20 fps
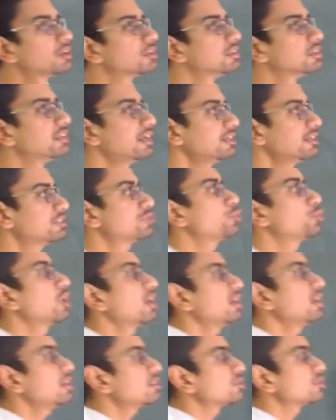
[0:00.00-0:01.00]
That's
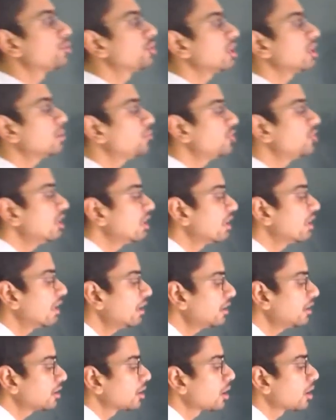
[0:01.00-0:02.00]
why sodium will
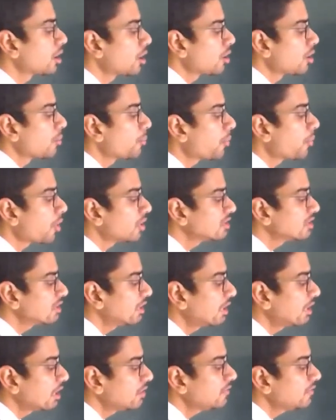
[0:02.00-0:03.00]
get
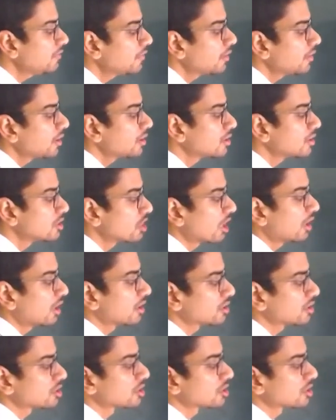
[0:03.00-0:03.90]
positive charge.